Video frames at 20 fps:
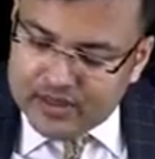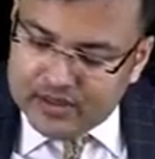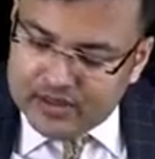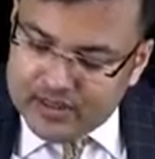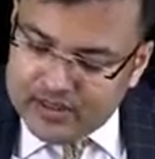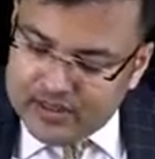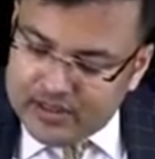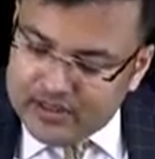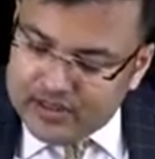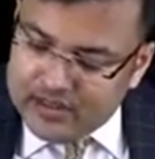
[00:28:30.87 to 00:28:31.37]

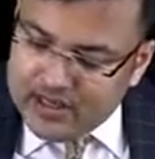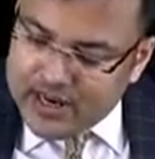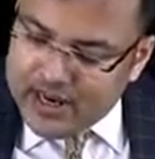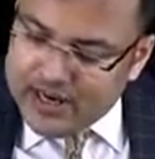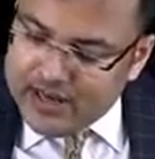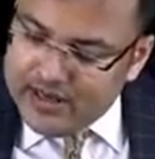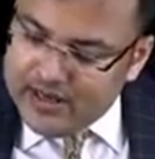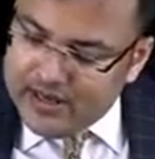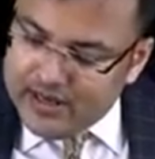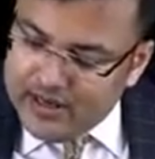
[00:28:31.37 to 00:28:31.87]
This is
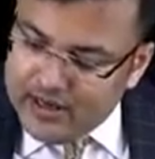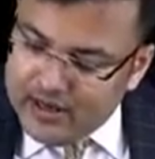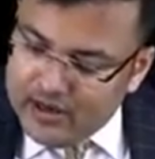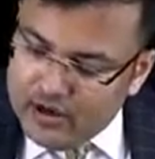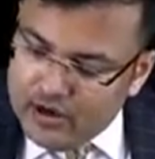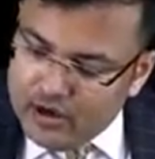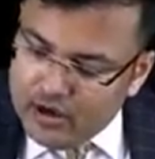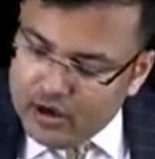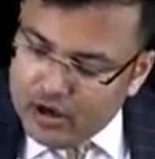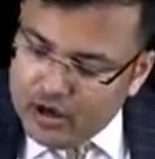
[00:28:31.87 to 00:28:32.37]

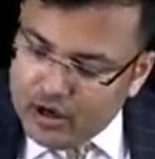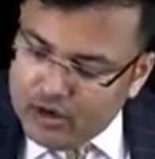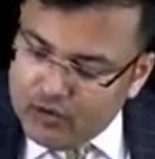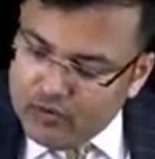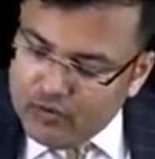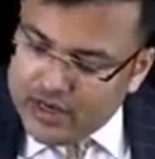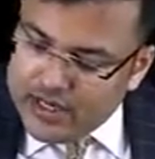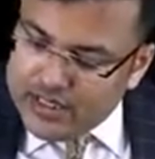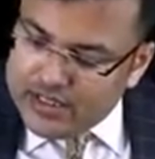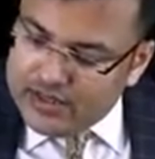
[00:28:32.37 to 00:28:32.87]

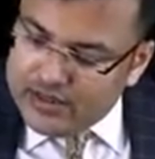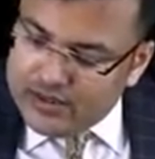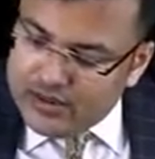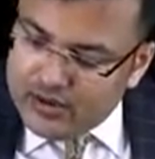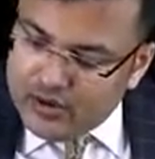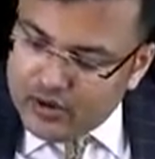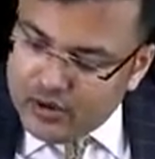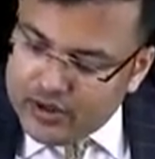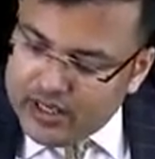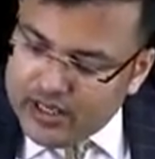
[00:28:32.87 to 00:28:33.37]
anti-clockwise.
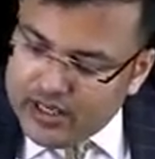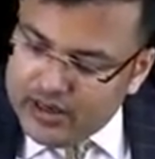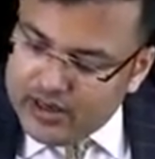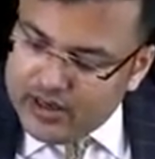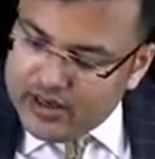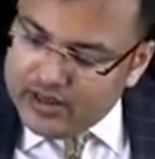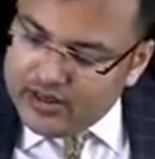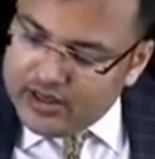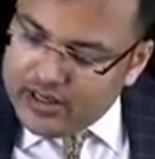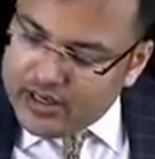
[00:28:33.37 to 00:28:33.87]
Okay,
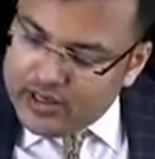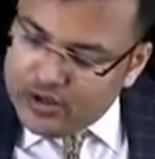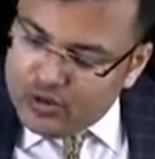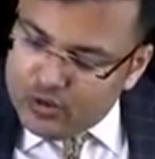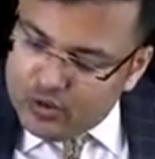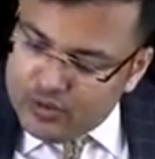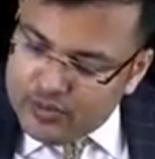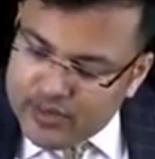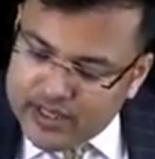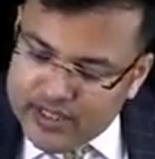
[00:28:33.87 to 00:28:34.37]
there are
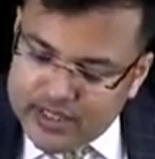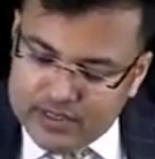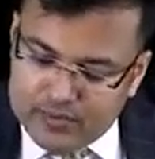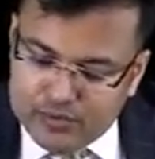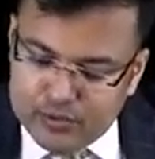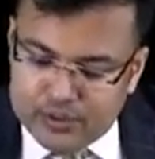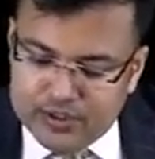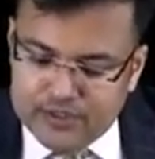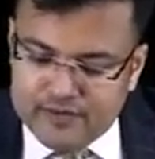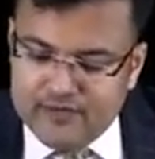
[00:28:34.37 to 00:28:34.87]
two
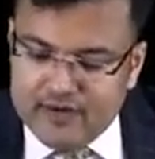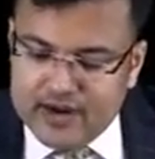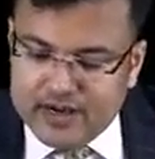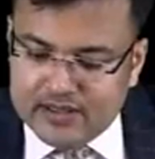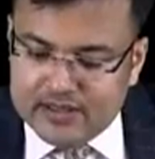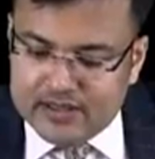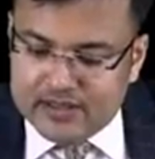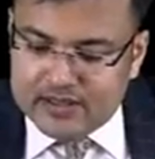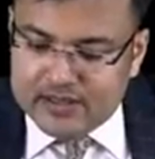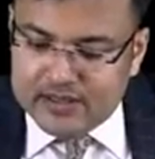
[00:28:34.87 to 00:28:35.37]
predisposing
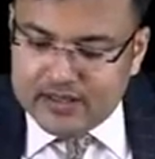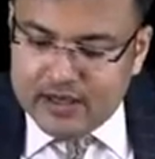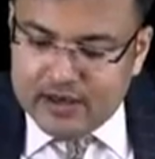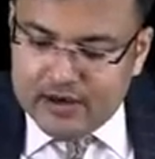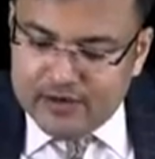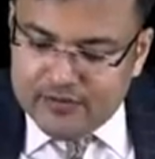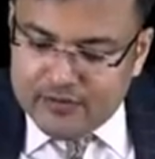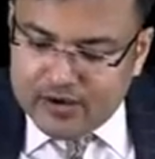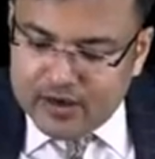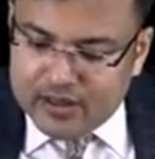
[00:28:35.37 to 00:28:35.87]
factors
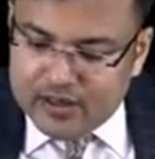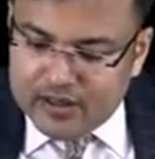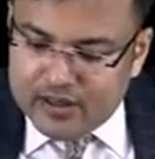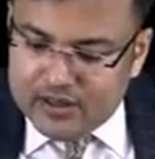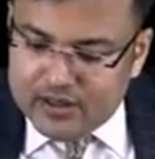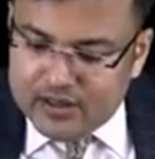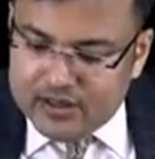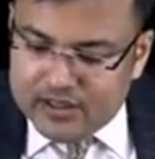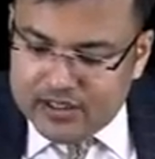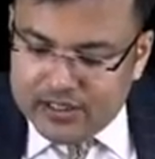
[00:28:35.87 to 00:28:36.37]
for
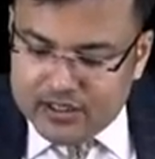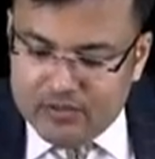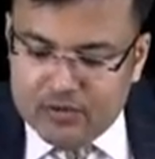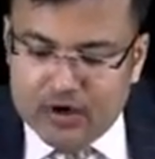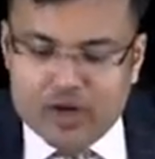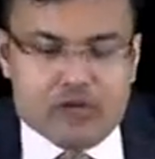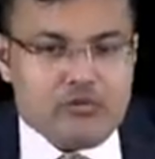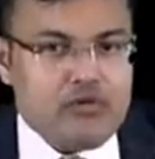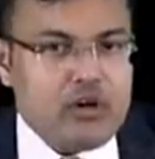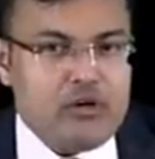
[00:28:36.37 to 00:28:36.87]

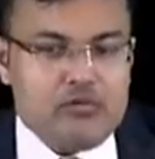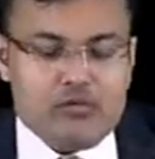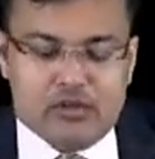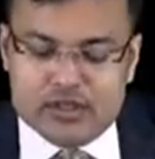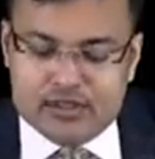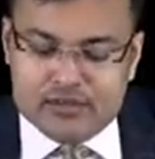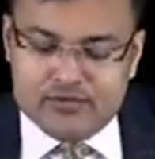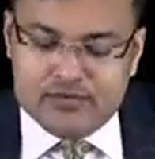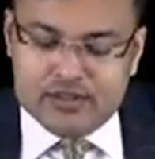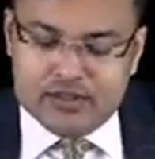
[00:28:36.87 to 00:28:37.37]
sigmoid
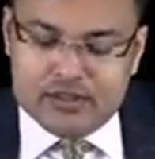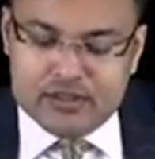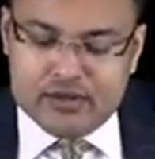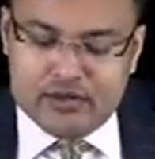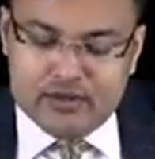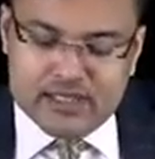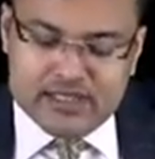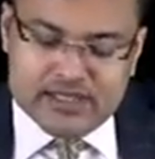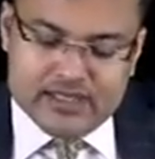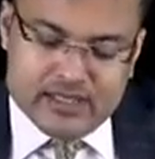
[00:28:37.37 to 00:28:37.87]
volvulus. First,
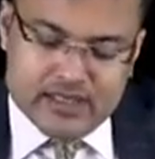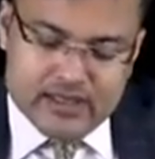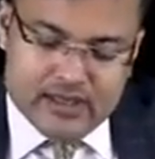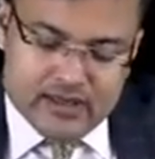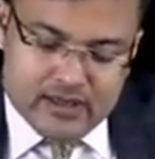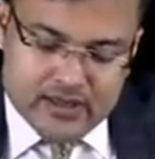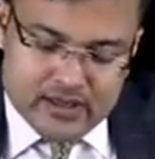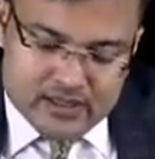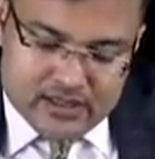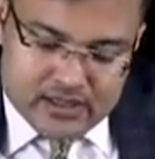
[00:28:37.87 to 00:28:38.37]
you can see
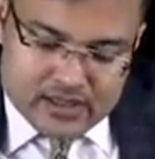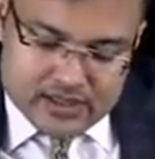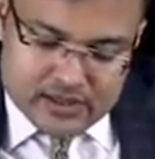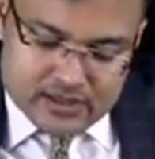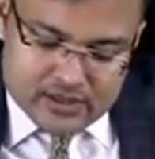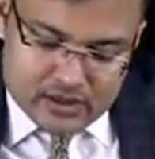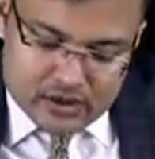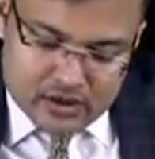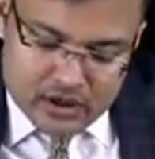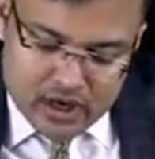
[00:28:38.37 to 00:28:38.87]
this
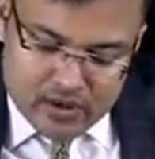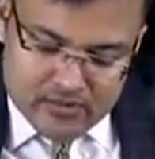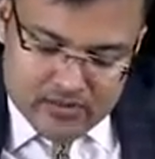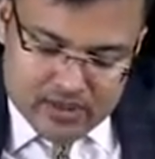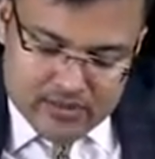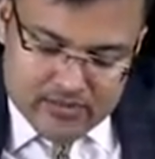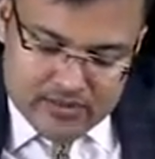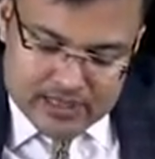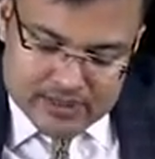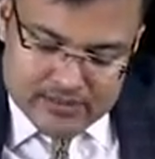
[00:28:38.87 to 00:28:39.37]
is the
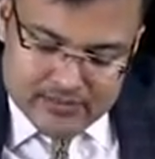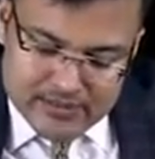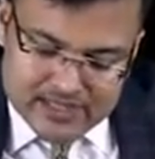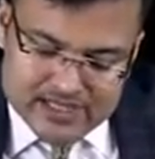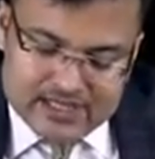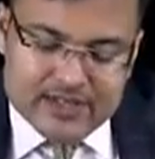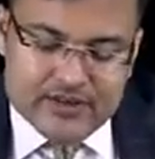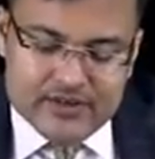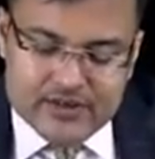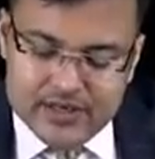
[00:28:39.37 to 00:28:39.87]
normal
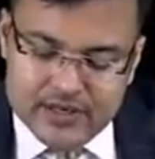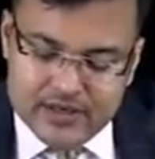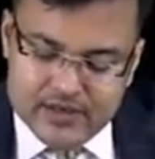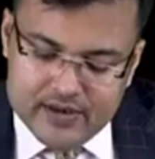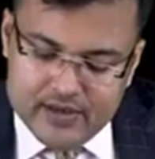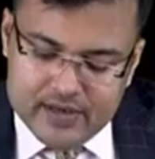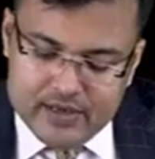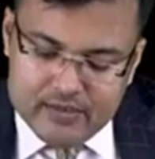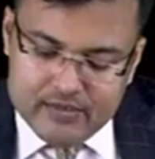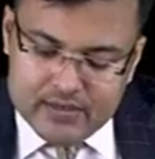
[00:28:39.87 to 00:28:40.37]
mesentery,
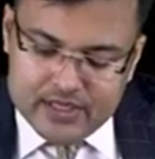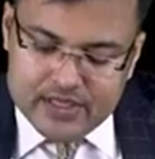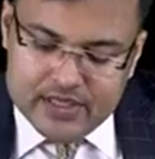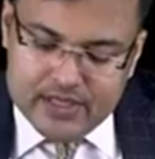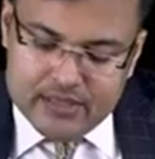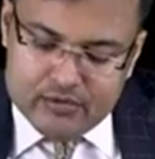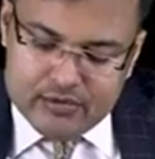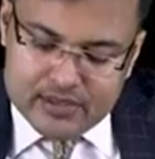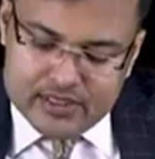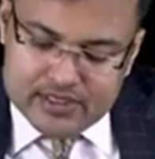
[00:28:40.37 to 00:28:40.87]
but
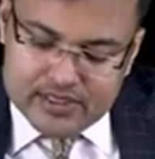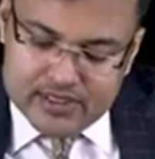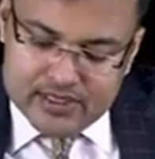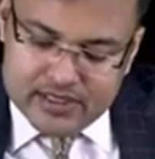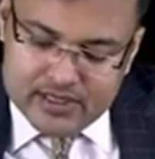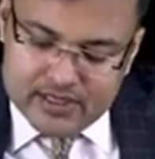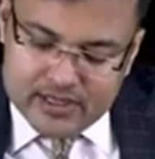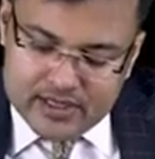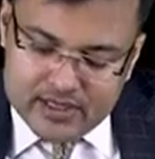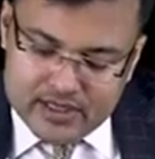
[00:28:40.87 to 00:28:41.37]
here you can
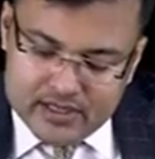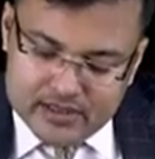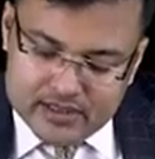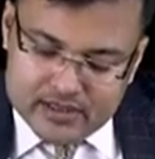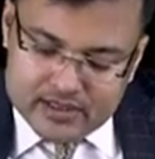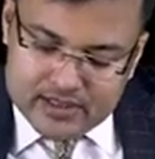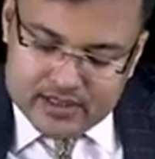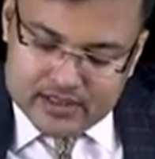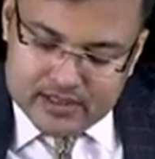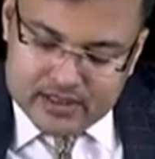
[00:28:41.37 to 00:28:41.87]
see
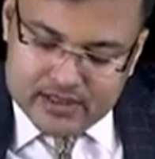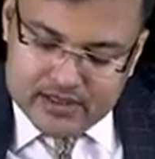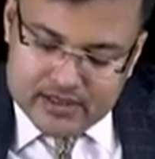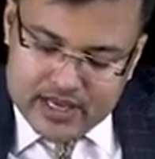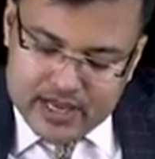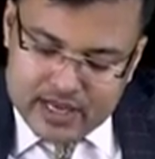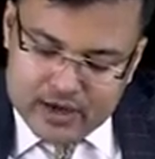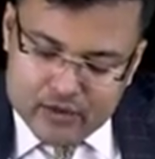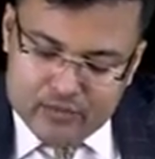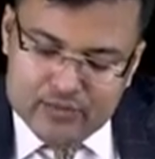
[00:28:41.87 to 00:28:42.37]
this is the
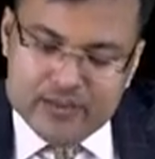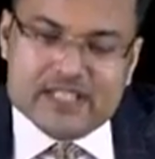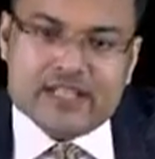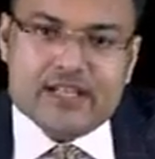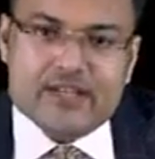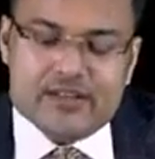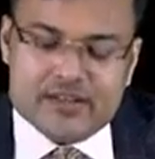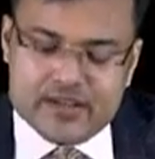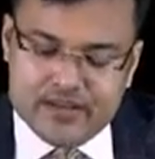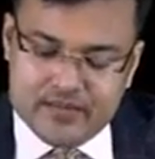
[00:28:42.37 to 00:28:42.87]
narrow
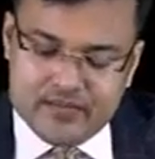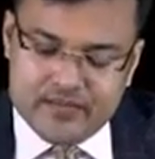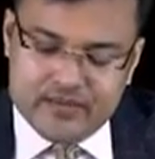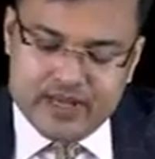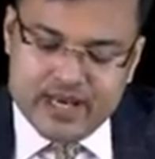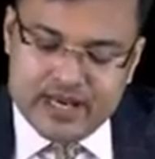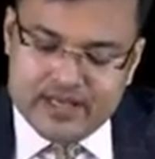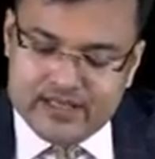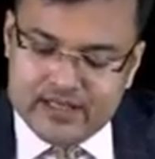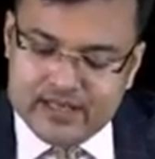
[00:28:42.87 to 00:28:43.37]
mesentery.
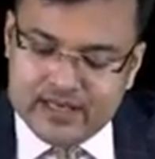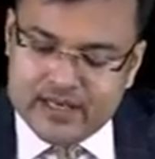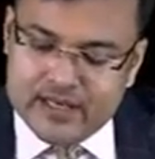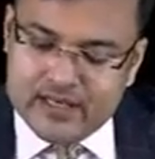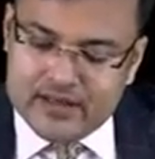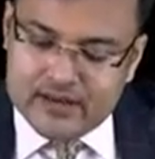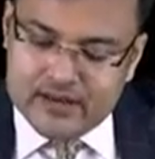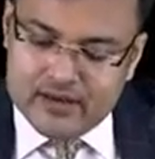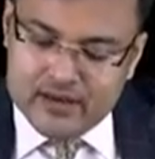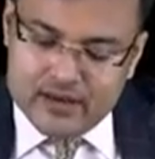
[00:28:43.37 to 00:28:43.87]
And
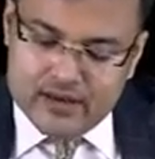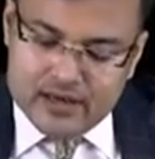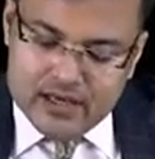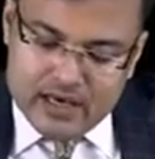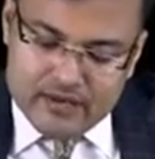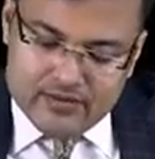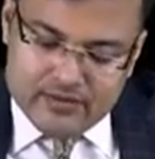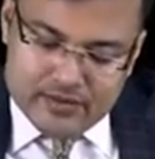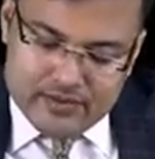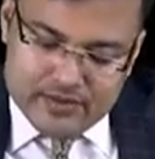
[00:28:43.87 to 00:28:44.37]
second,
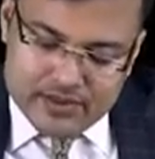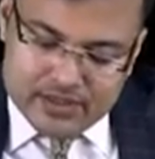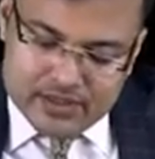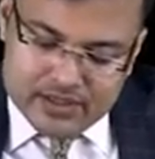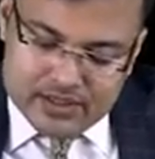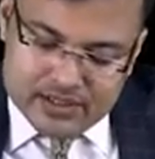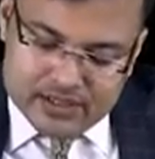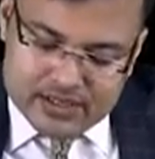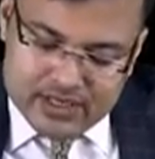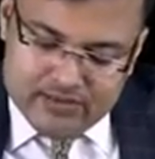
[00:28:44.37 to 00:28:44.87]
if the
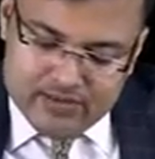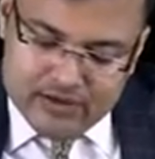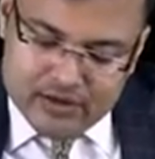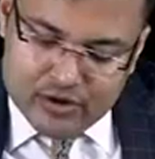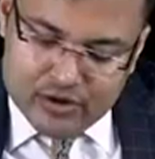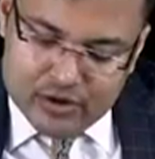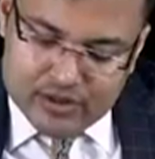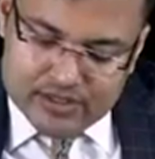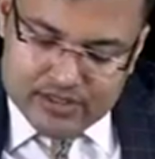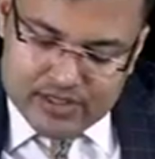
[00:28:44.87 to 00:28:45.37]
patient is having
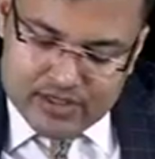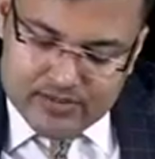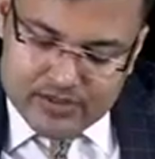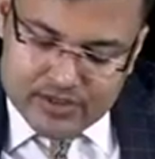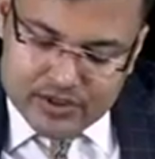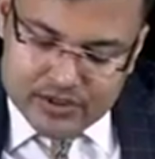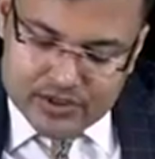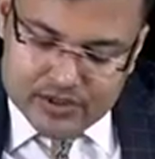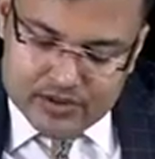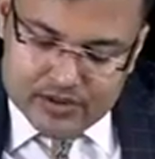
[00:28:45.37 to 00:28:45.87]

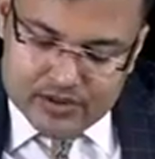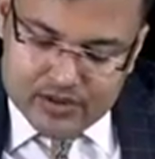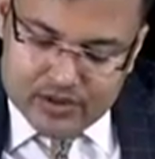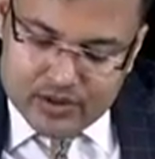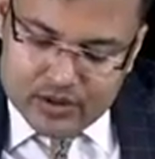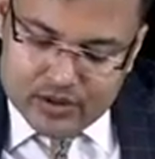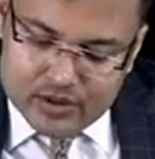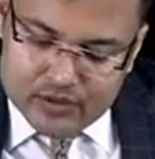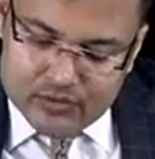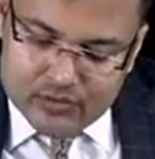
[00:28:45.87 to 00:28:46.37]
constipation,
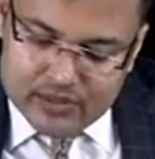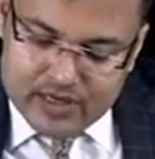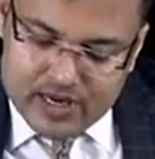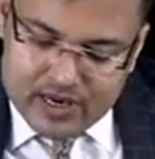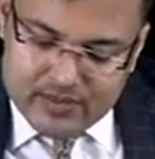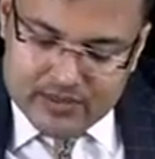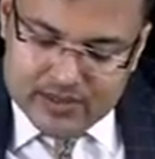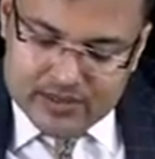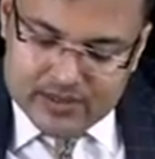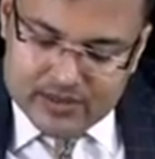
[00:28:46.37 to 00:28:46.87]
so what
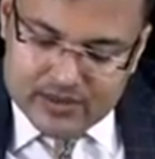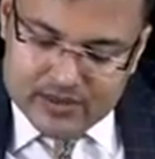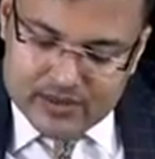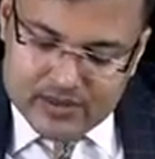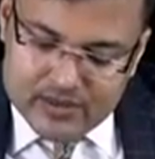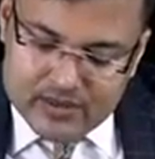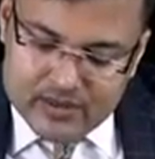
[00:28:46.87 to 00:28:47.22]
happens?